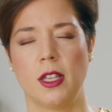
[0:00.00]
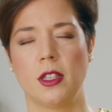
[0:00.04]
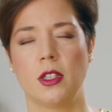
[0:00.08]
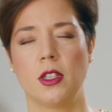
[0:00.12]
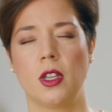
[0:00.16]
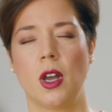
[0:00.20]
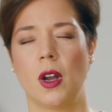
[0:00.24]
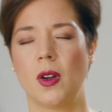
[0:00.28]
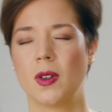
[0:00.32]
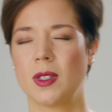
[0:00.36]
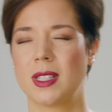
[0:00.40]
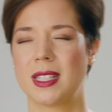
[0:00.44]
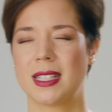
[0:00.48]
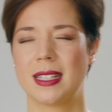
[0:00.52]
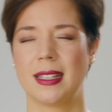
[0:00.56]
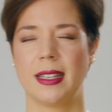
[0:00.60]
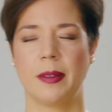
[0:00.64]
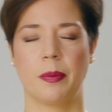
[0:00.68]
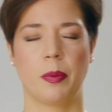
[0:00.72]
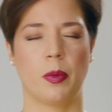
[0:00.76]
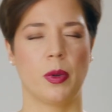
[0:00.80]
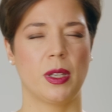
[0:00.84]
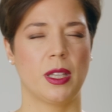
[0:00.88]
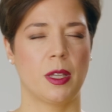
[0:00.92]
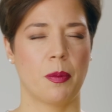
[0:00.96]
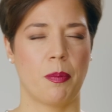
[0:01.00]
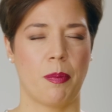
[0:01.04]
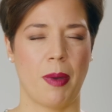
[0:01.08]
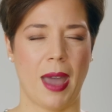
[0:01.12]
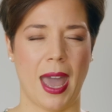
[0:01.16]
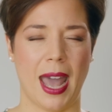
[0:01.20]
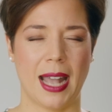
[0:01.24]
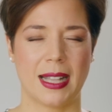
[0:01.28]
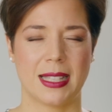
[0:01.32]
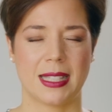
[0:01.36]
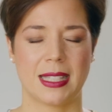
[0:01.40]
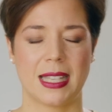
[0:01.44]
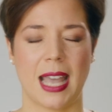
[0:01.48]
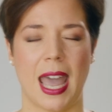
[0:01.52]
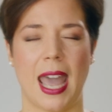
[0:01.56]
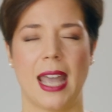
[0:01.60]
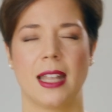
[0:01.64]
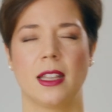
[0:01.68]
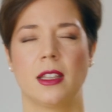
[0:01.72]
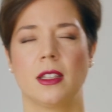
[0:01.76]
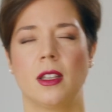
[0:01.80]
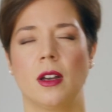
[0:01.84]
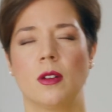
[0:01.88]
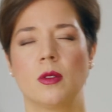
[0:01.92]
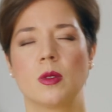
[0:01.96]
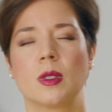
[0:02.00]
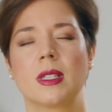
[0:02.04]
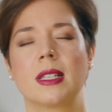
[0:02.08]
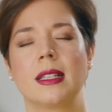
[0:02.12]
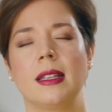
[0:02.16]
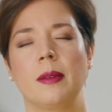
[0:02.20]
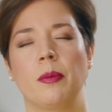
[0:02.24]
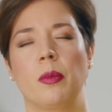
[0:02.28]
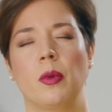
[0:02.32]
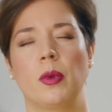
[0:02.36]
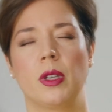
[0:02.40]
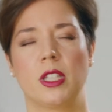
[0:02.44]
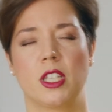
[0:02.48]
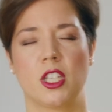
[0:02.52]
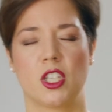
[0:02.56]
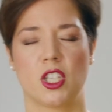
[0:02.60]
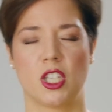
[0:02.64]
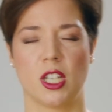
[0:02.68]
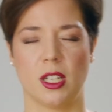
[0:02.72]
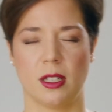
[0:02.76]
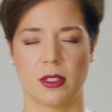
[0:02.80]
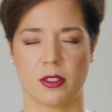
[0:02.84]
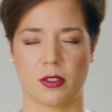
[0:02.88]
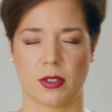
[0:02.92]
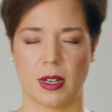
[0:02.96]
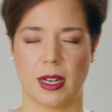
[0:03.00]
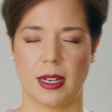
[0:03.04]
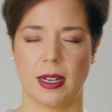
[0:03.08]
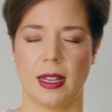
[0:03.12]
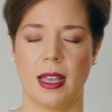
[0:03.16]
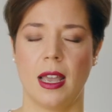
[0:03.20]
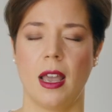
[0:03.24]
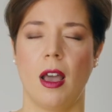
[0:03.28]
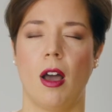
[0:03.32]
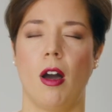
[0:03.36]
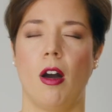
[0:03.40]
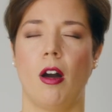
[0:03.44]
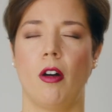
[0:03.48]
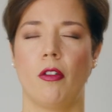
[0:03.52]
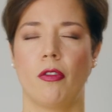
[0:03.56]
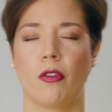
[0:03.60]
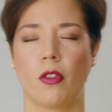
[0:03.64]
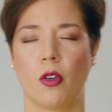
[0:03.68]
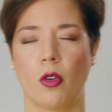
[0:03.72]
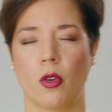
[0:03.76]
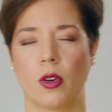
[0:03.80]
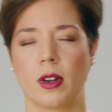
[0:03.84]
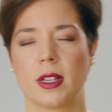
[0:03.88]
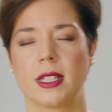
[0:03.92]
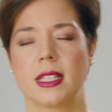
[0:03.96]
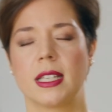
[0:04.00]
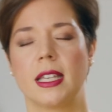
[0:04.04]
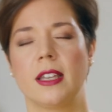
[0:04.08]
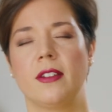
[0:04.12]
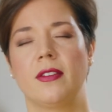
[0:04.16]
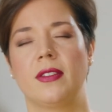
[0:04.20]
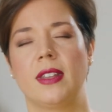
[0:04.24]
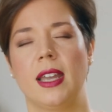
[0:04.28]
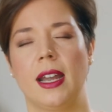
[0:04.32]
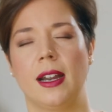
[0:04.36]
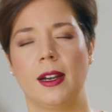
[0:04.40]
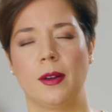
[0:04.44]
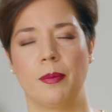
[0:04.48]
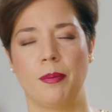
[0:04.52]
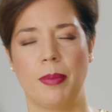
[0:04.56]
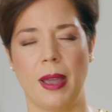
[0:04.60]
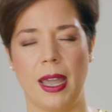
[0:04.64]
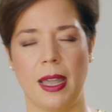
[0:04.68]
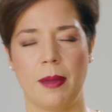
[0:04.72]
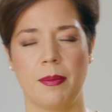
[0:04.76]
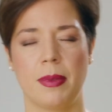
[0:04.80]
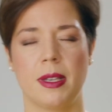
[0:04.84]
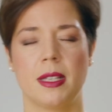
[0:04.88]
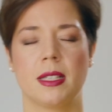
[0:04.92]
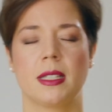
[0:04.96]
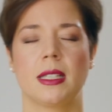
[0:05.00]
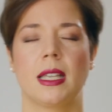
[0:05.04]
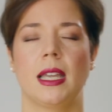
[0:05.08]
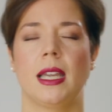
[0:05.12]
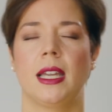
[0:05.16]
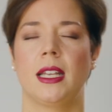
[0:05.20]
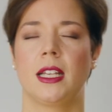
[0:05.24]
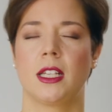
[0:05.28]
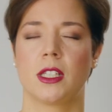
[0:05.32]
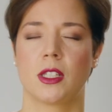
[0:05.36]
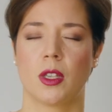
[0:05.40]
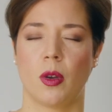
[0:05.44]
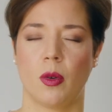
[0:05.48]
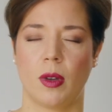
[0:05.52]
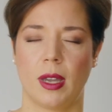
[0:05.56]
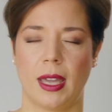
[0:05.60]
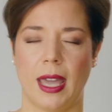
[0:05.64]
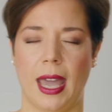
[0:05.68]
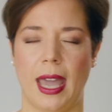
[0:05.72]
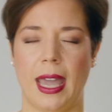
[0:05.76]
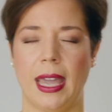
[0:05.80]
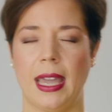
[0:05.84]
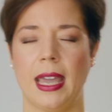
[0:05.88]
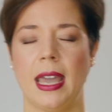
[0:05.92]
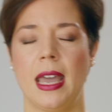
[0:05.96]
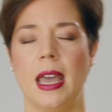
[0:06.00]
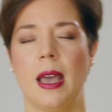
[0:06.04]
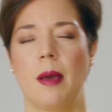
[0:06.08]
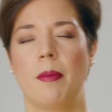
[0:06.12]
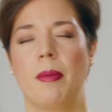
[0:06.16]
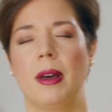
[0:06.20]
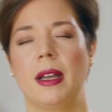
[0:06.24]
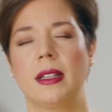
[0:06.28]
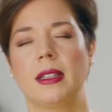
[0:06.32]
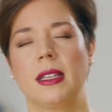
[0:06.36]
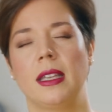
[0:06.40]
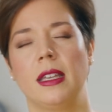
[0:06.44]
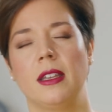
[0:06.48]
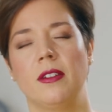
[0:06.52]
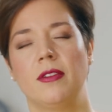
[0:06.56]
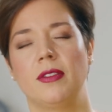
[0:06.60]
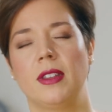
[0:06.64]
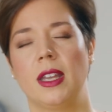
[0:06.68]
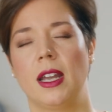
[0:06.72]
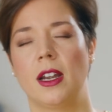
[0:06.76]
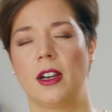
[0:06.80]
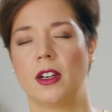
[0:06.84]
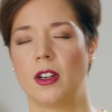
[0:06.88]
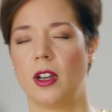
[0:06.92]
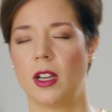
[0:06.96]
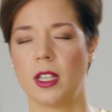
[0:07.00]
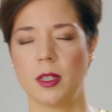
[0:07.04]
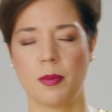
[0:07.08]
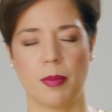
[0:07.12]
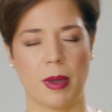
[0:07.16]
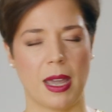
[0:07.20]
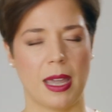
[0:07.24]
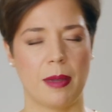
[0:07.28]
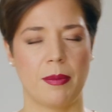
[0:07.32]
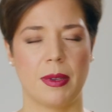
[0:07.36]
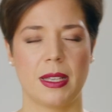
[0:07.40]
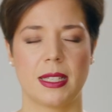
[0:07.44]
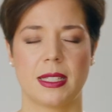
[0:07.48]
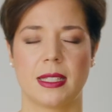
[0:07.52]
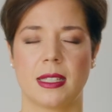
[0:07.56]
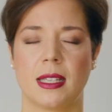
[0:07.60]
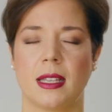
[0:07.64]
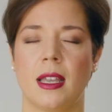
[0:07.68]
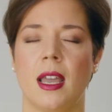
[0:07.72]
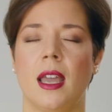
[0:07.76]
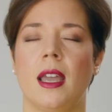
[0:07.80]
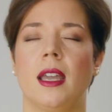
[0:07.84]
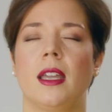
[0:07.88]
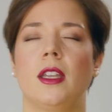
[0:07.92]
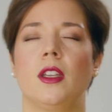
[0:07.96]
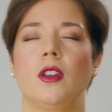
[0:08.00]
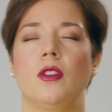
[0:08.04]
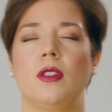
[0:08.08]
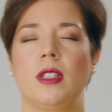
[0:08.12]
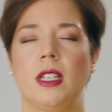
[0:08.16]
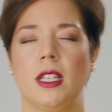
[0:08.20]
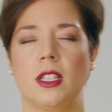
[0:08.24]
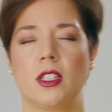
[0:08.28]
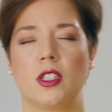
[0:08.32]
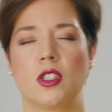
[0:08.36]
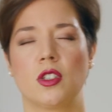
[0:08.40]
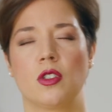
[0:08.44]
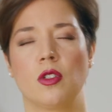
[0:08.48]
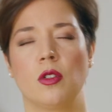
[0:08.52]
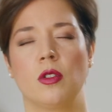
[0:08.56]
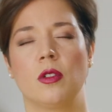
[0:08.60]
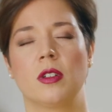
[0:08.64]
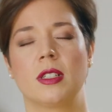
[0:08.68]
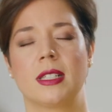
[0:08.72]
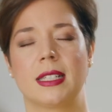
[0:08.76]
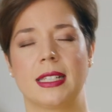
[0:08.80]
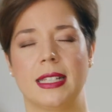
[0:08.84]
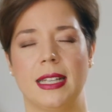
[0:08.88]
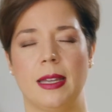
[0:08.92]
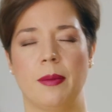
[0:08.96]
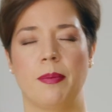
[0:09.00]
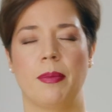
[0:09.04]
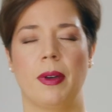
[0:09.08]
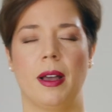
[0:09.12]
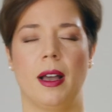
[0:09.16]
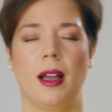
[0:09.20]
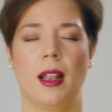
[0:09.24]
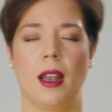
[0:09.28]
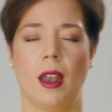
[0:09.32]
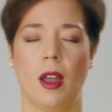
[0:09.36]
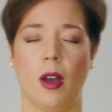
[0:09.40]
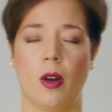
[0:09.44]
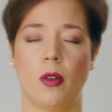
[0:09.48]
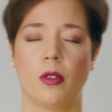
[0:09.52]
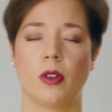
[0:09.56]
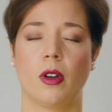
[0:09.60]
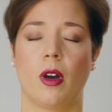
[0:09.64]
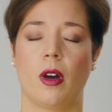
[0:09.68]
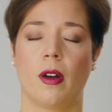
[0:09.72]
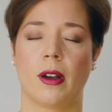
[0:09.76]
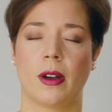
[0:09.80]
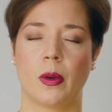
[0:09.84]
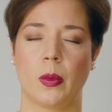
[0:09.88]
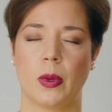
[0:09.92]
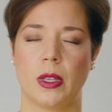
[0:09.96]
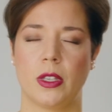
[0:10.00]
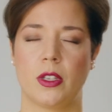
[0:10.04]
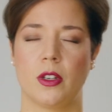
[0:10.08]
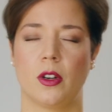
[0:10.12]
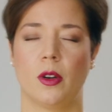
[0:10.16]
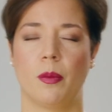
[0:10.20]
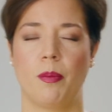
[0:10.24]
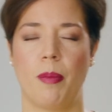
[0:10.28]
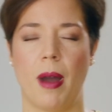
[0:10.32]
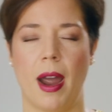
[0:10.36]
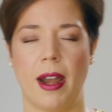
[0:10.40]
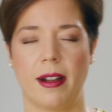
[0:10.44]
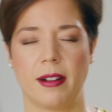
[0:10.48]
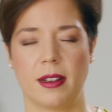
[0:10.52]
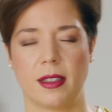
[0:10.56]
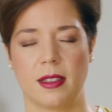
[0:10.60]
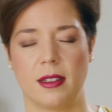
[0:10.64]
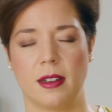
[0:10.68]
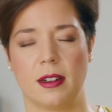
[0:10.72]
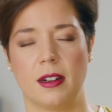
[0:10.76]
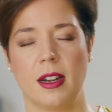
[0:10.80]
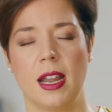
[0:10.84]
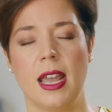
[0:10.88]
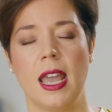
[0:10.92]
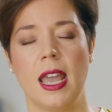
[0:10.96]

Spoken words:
Don't sleep with pets and don't sleep with children. Of course, if they are babies, it is okay. But if they are not babies, you need to sleep alone or with your partner.